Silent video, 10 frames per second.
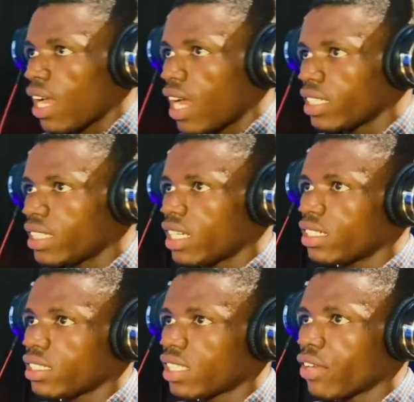And
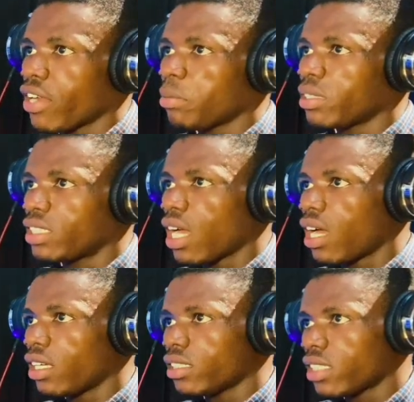then stereo
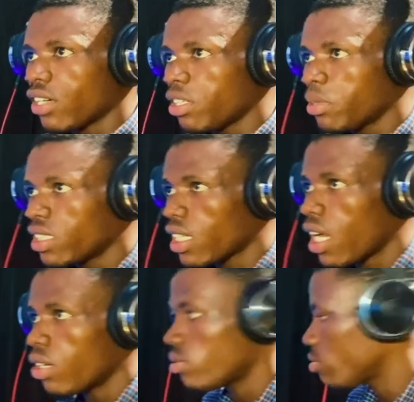imager now,